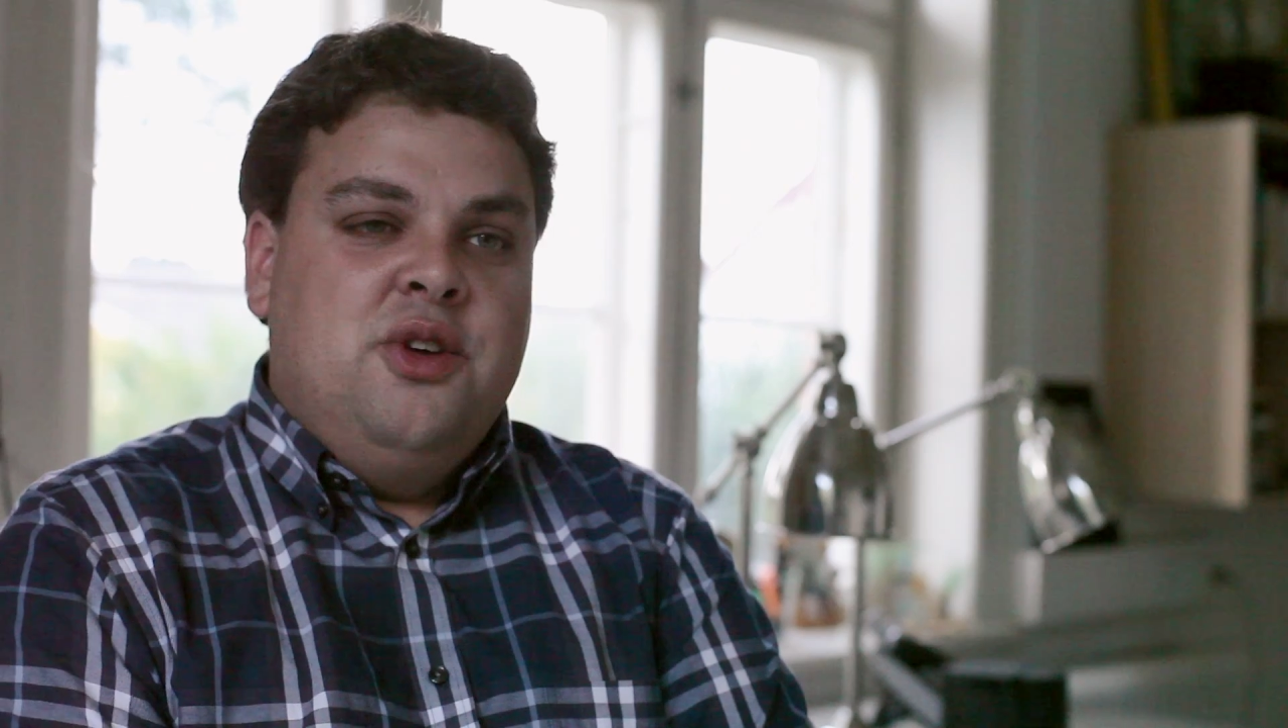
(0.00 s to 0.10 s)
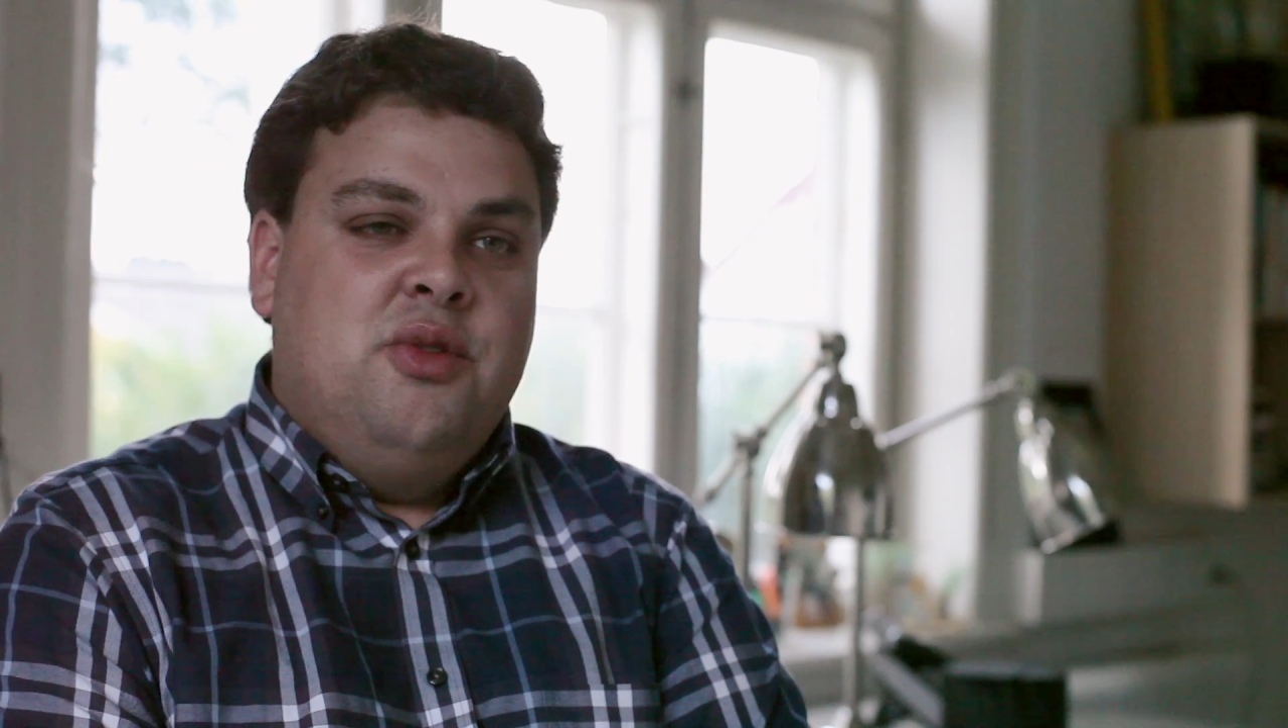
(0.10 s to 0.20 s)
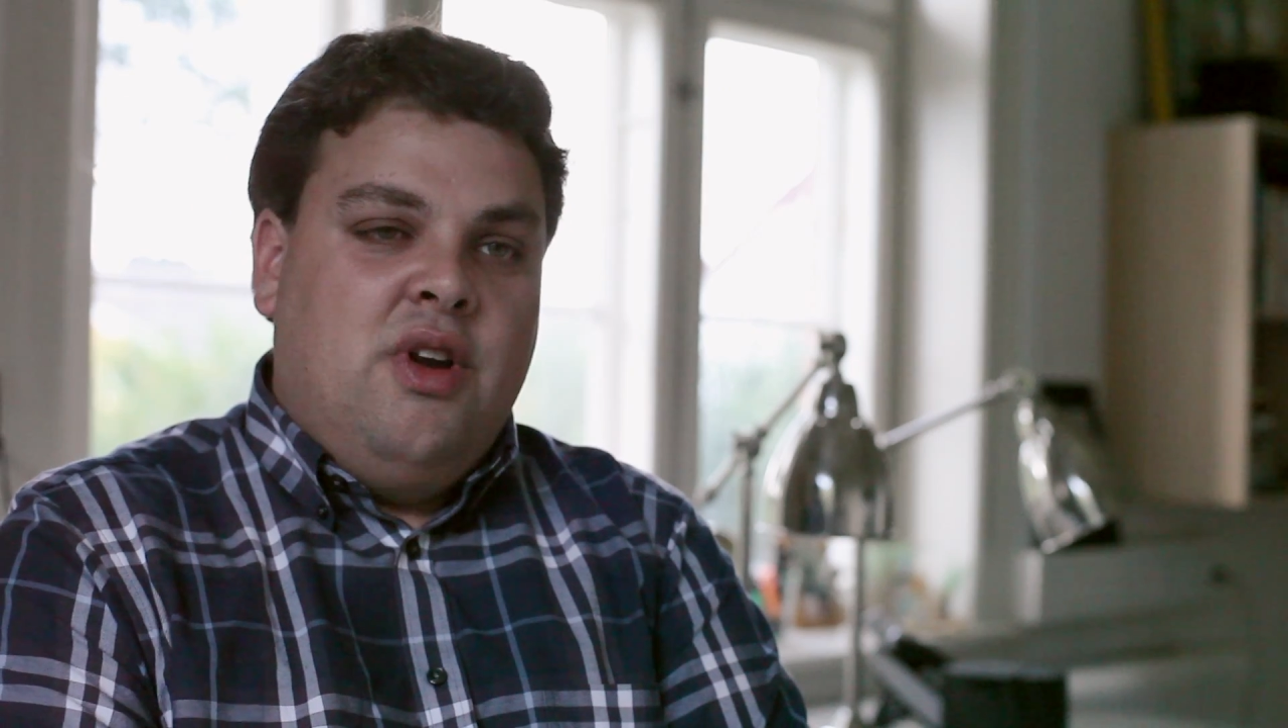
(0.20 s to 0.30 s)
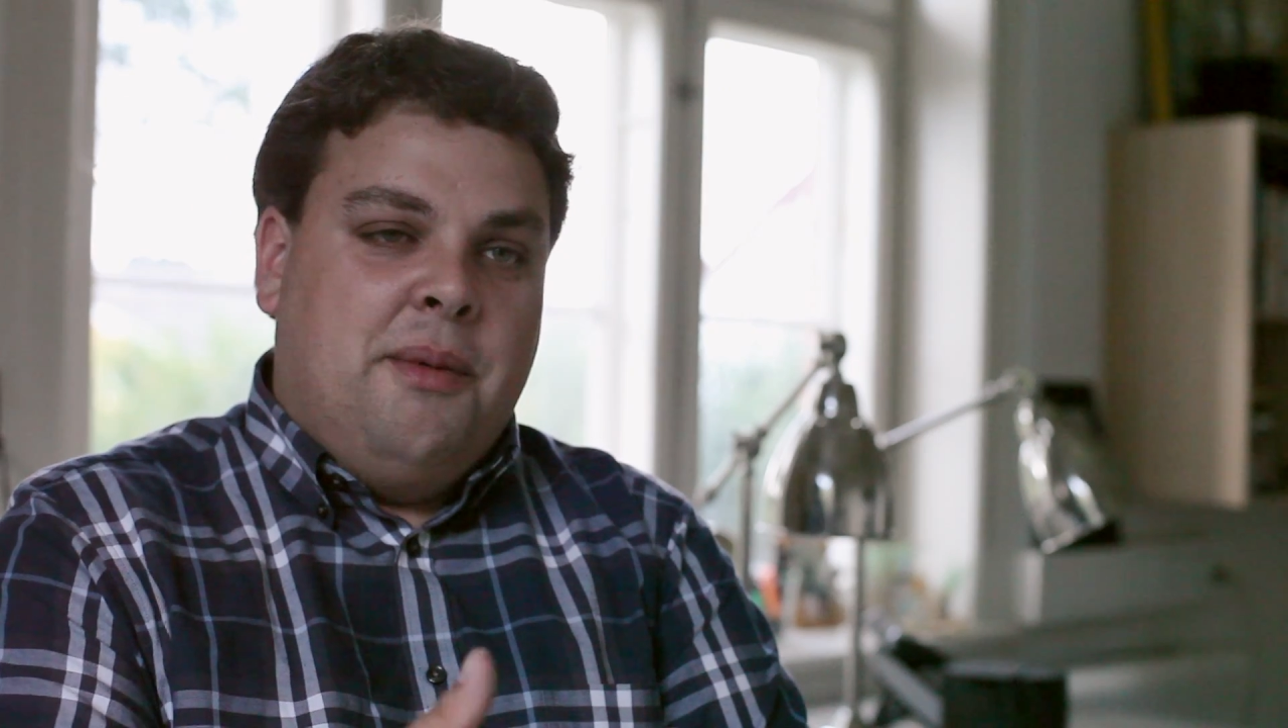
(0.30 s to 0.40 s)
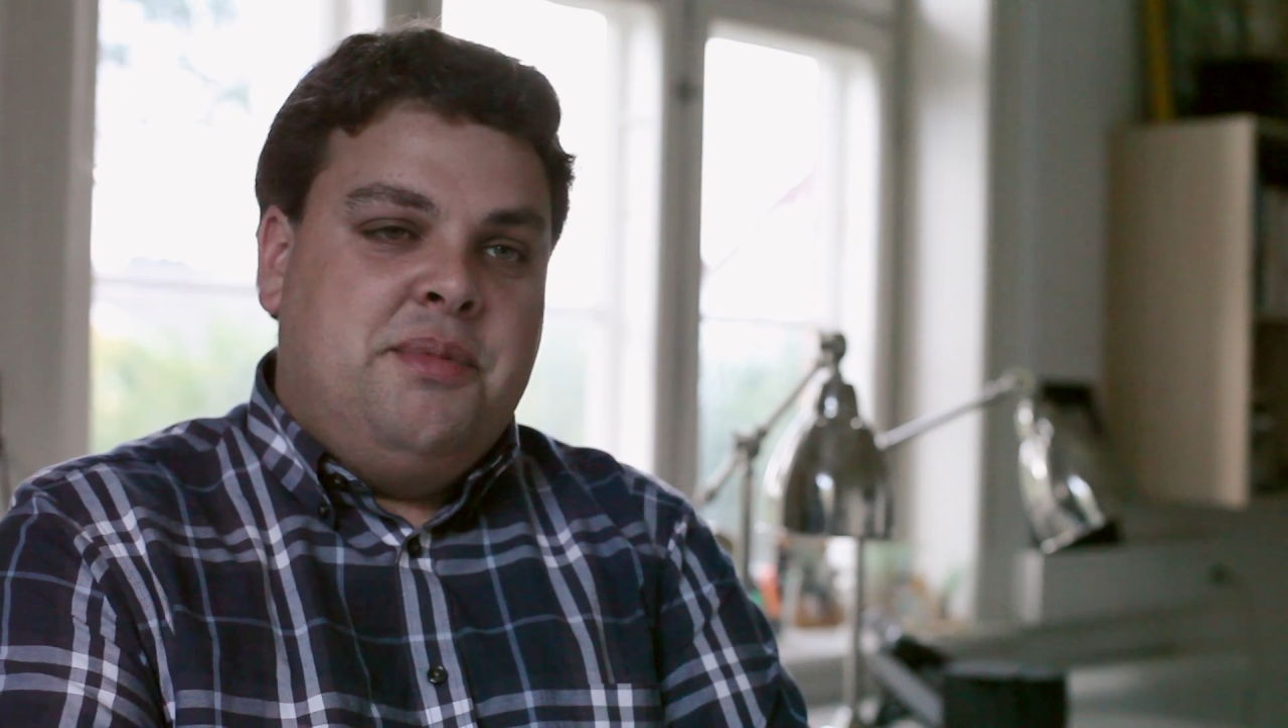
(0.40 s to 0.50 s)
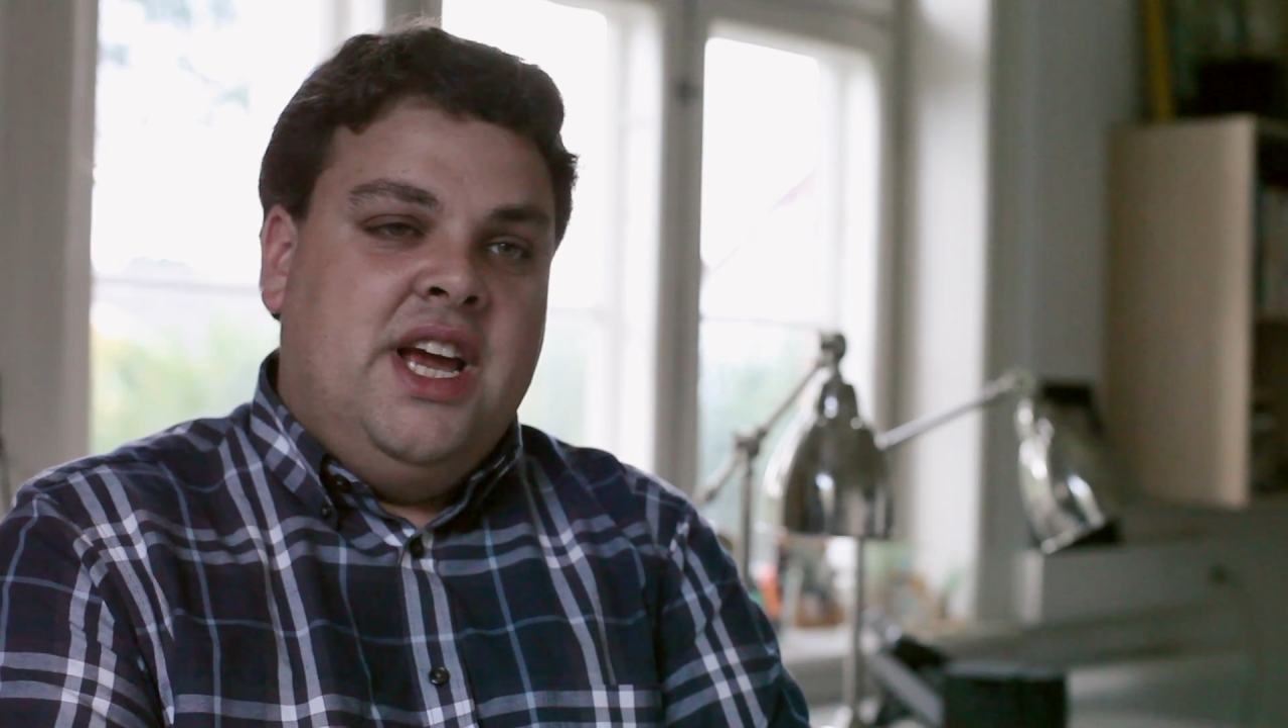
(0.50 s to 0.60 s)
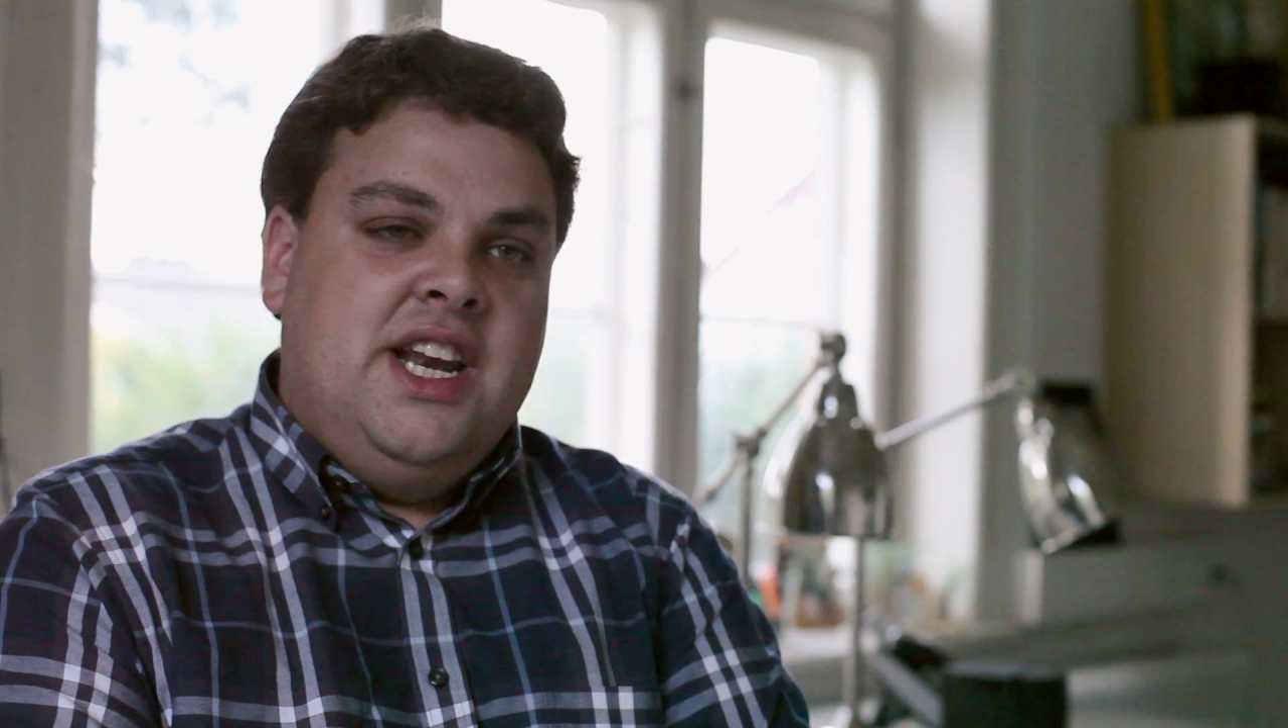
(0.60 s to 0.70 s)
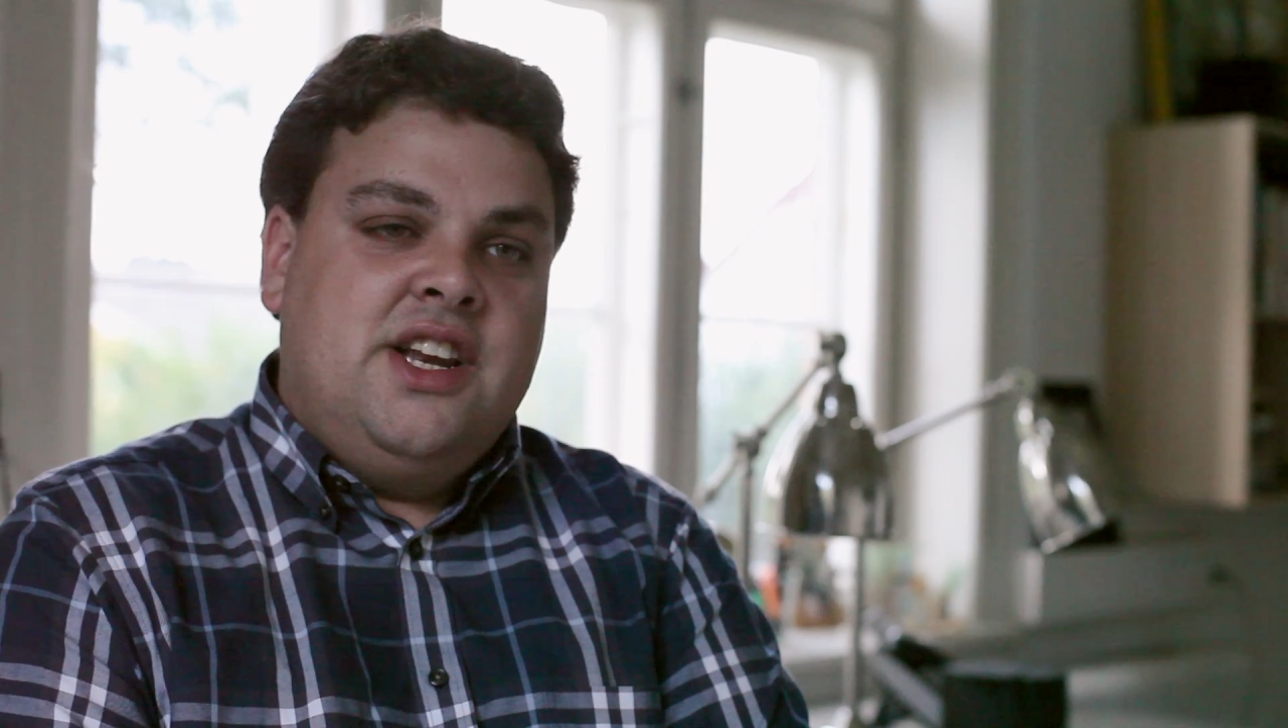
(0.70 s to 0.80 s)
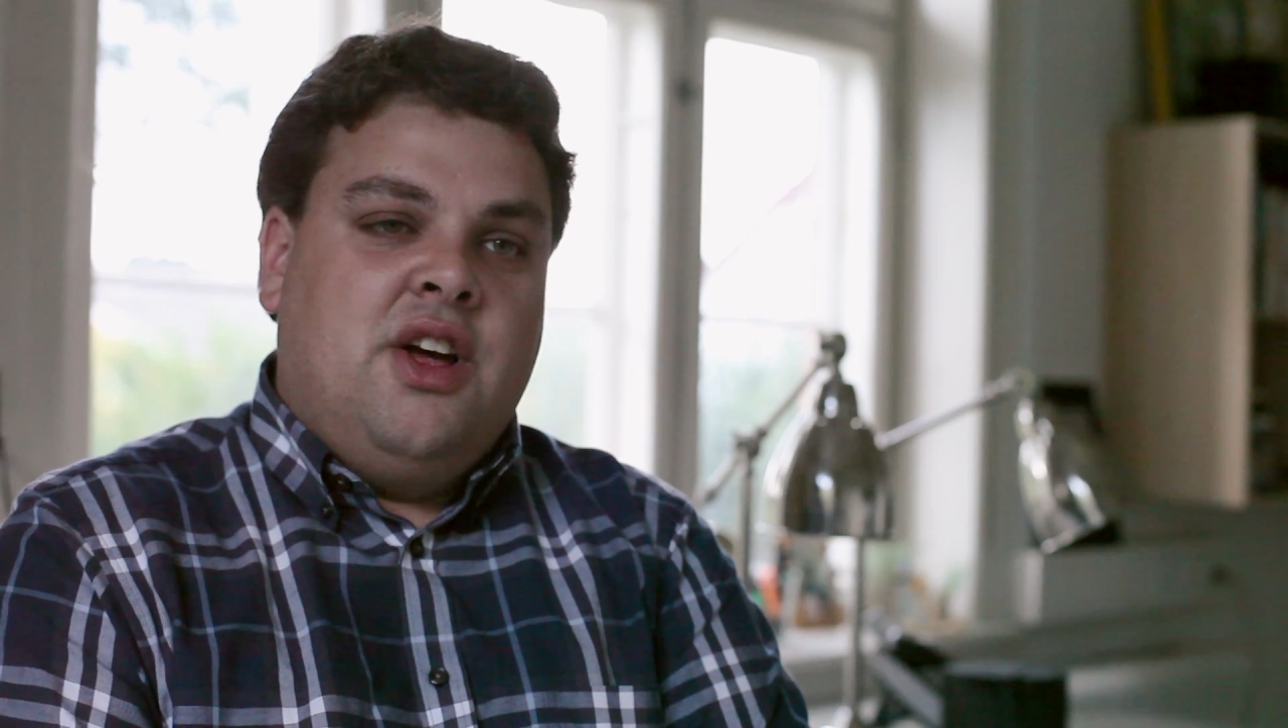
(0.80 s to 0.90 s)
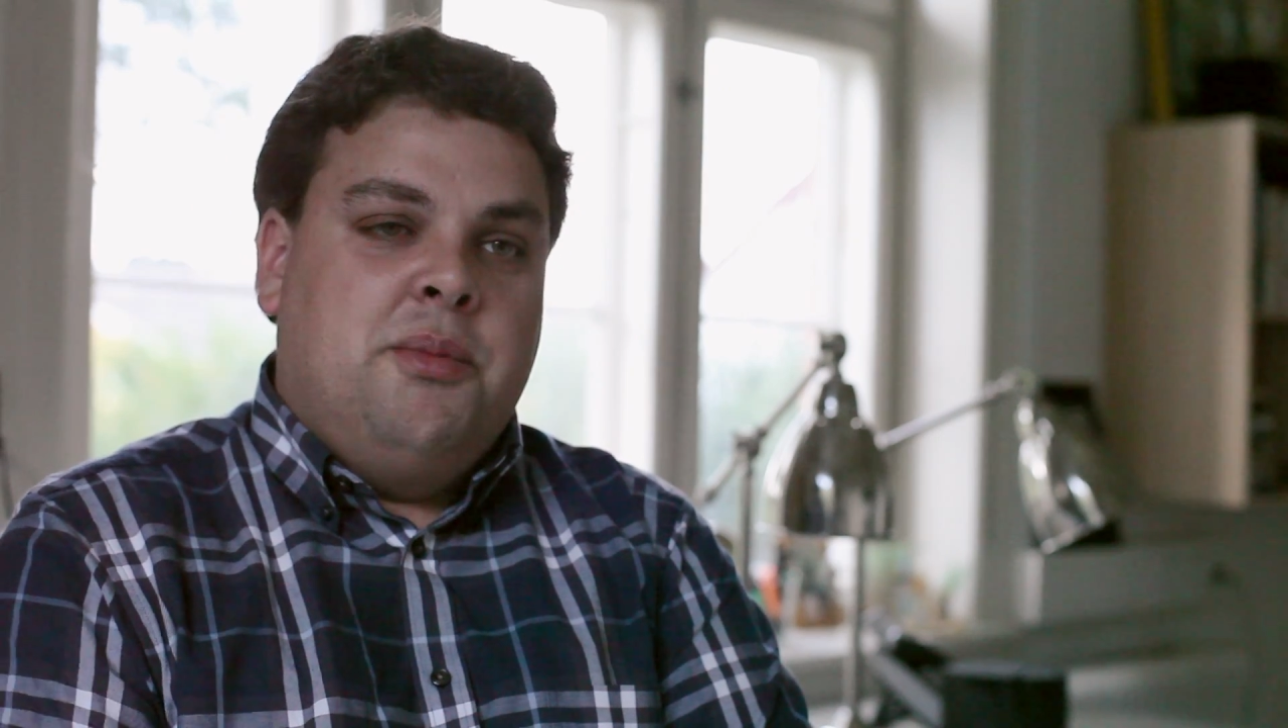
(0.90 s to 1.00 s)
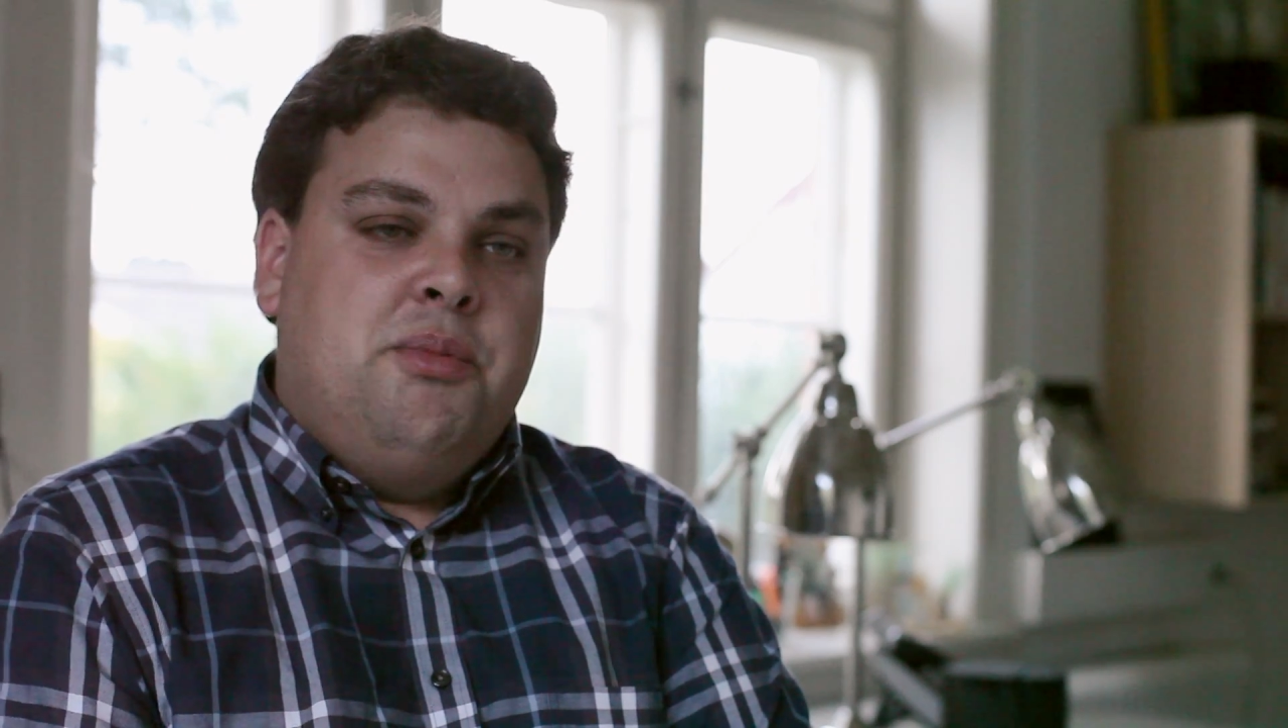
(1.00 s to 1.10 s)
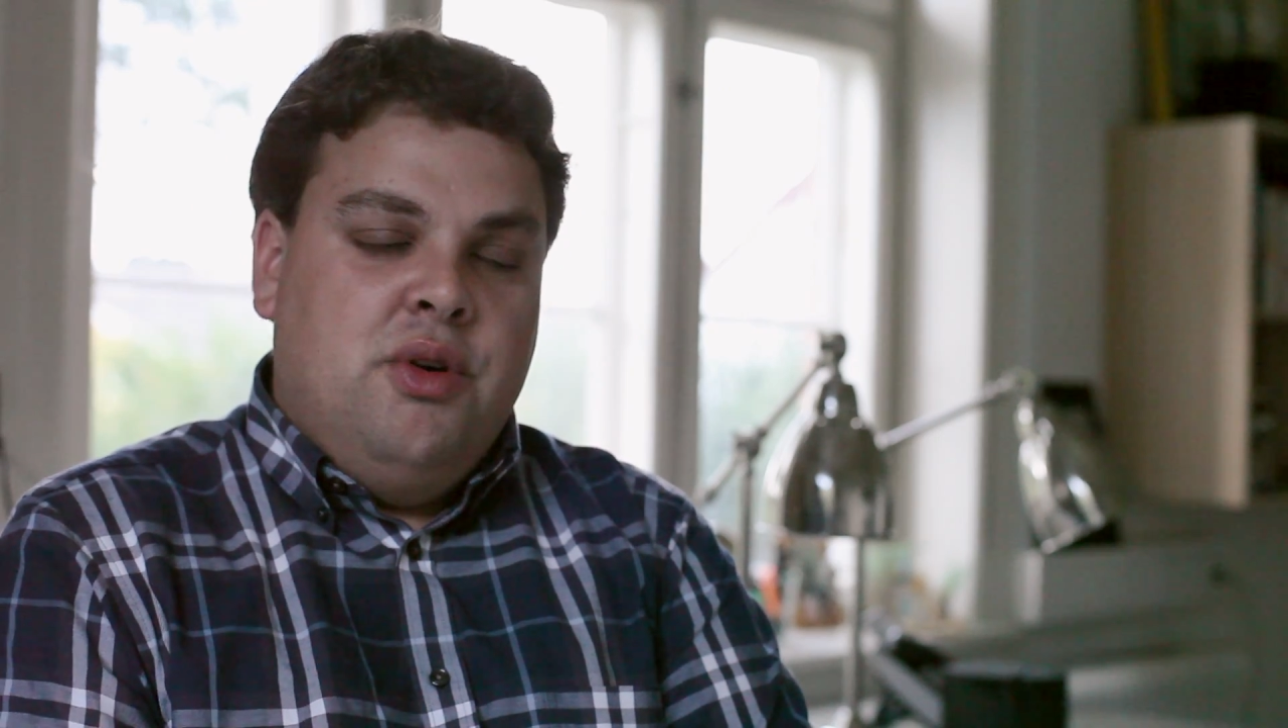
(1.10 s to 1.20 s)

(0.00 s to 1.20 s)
You will update it on